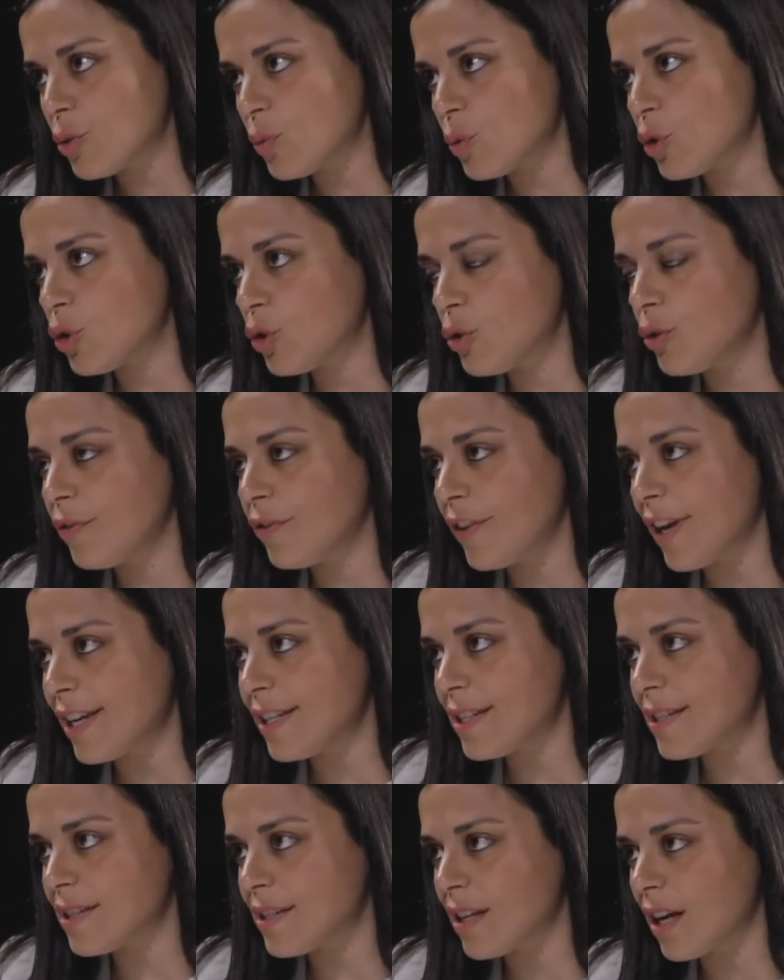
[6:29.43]
which do face
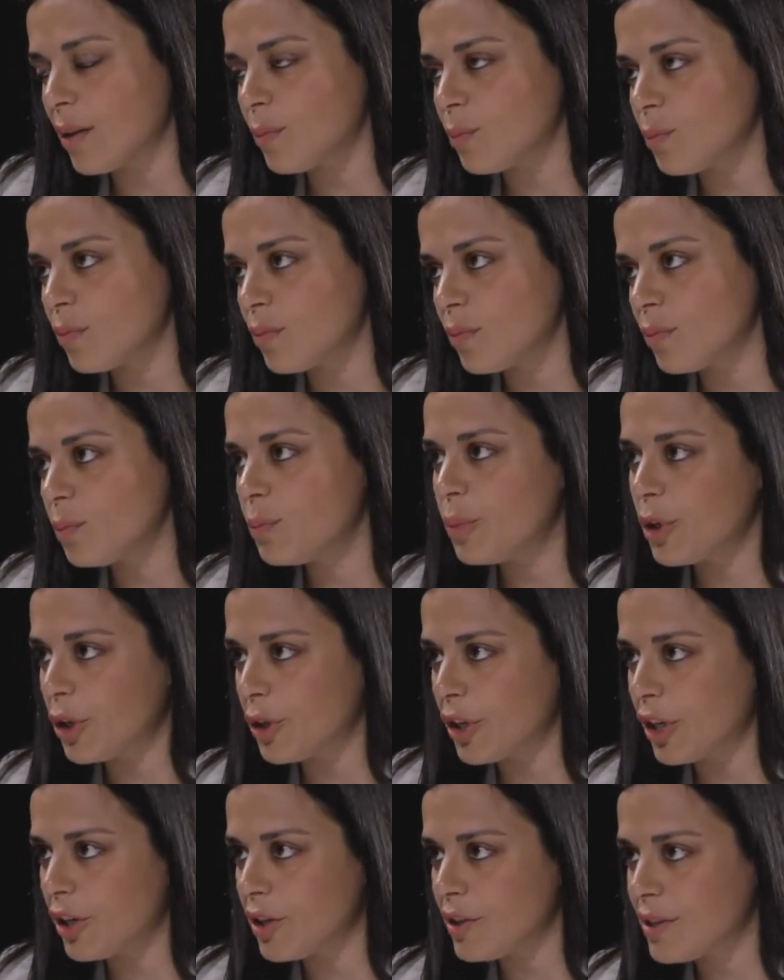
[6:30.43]
some
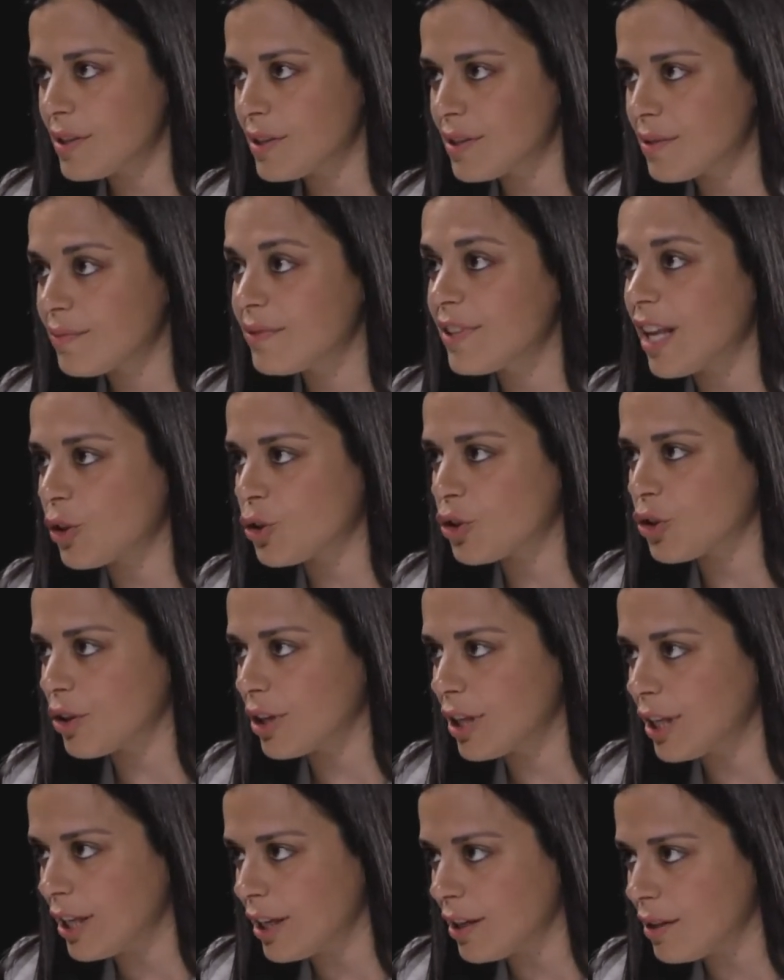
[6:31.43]
barriers
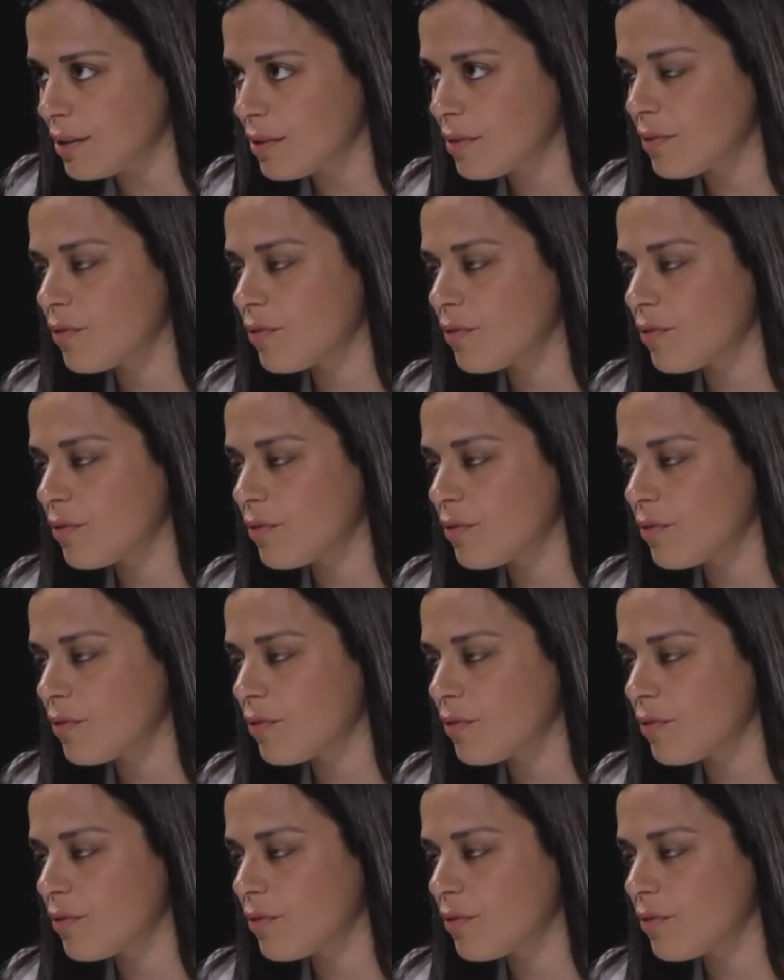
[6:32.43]
naturally.